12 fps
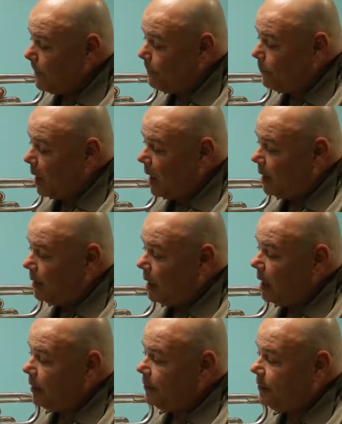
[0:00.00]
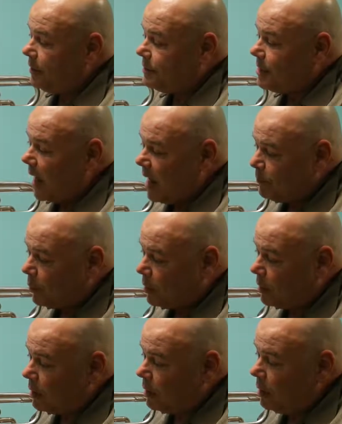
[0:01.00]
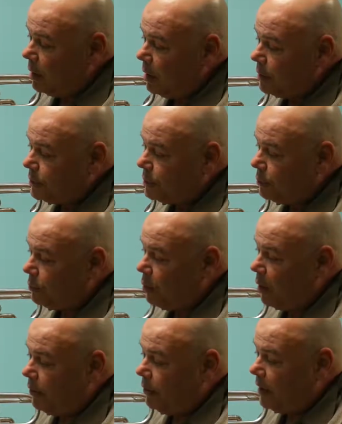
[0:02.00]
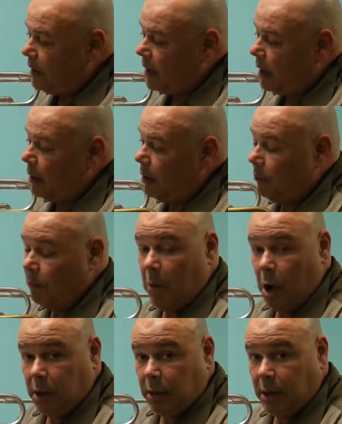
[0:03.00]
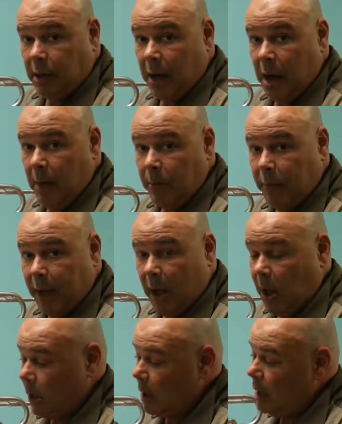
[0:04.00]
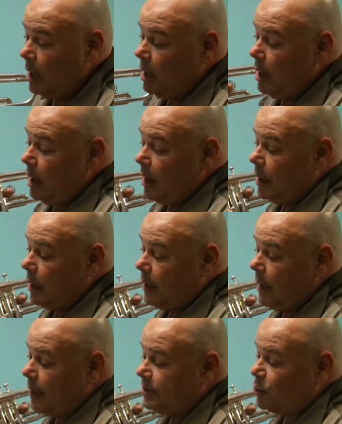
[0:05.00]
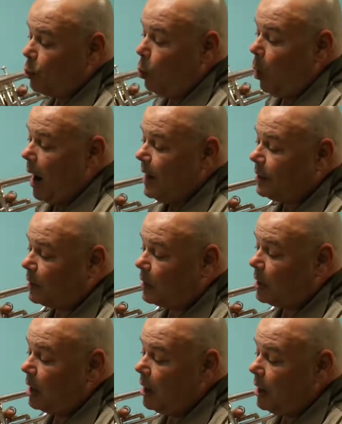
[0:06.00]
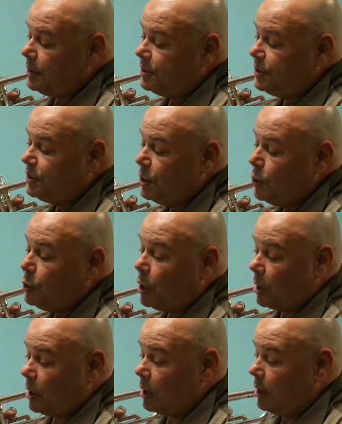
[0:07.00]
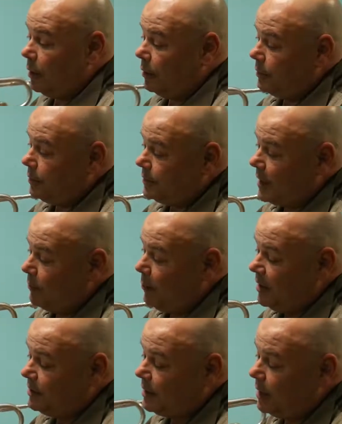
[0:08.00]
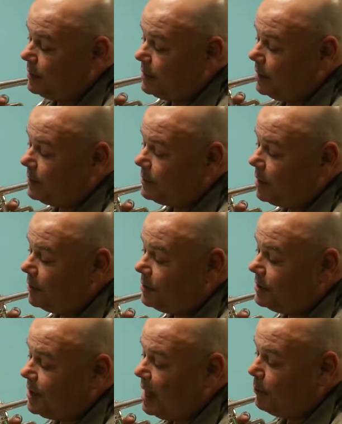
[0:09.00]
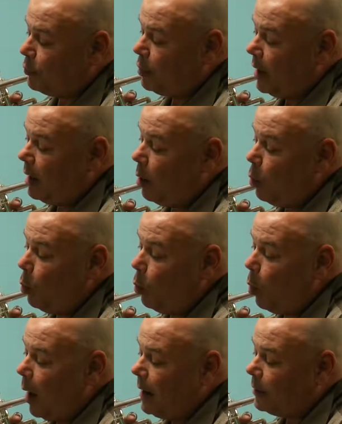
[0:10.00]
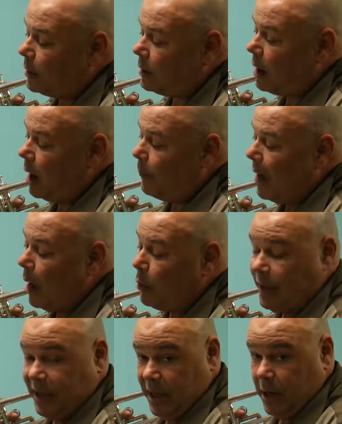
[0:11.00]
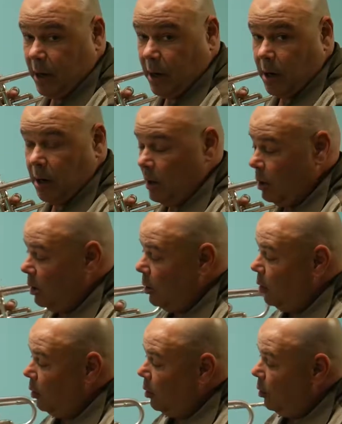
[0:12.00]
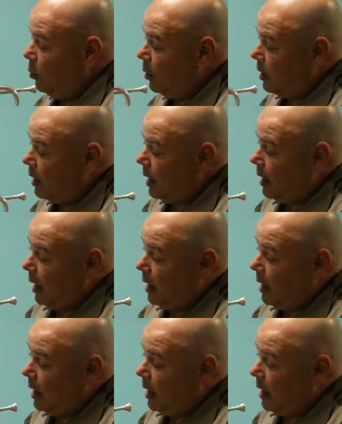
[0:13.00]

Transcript: but the taper to the Martin bell gets wider sooner. Does that make sense? It starts tapering wider about here, where